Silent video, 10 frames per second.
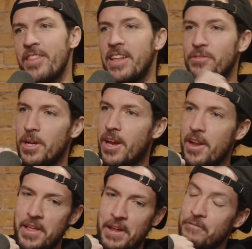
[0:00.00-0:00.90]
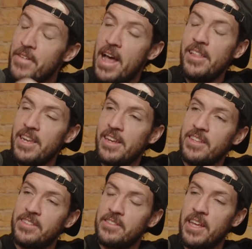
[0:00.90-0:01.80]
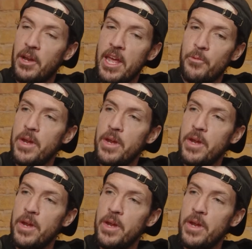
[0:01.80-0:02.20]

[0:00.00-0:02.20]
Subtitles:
and that's what kind of like validated us, is like, hey,